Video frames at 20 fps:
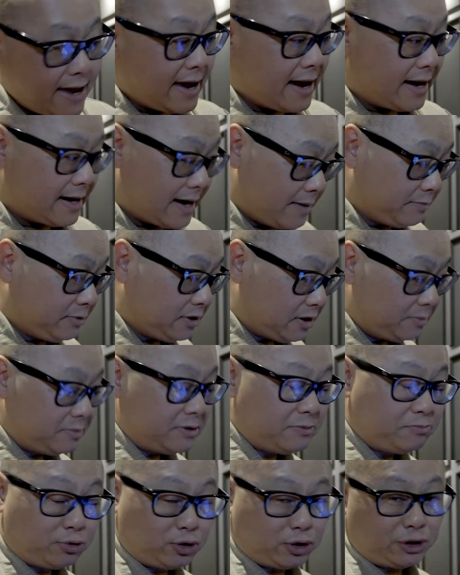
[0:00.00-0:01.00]
and I'm going to
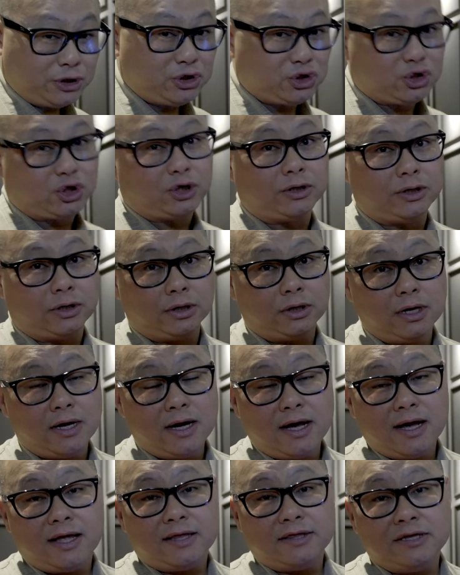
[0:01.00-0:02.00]
be pretty certain
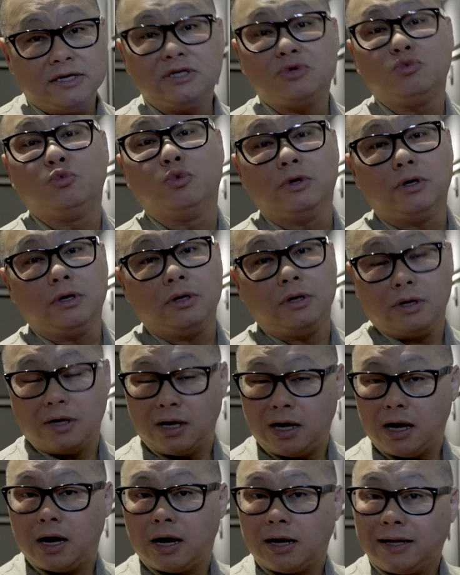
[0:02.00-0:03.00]
this will
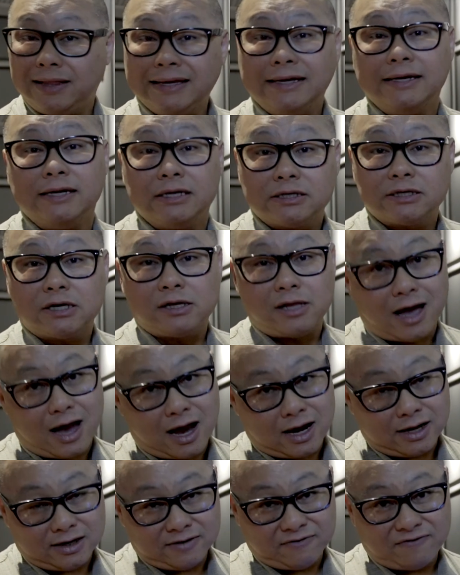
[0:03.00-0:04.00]
clean its
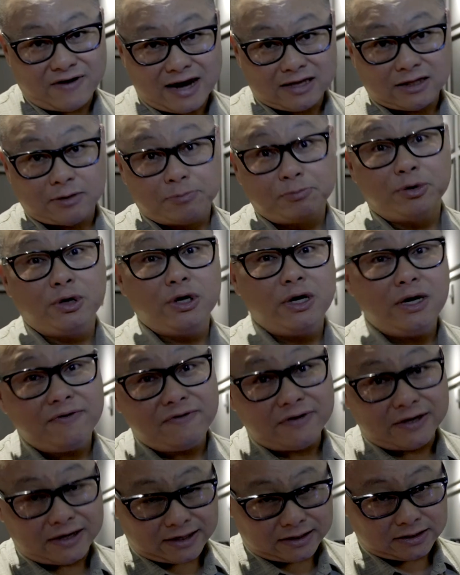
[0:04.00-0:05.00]
clock. In fact, the
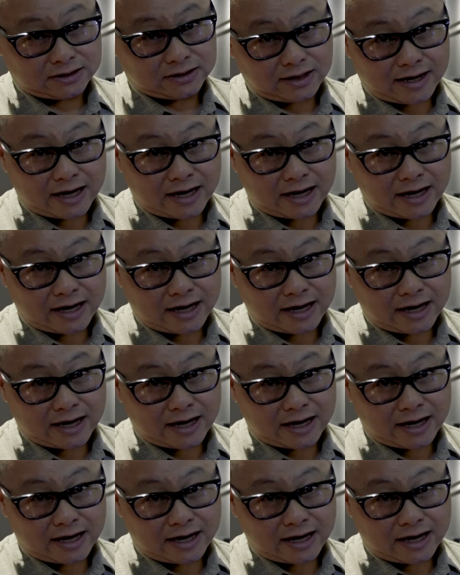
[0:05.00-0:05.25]
previous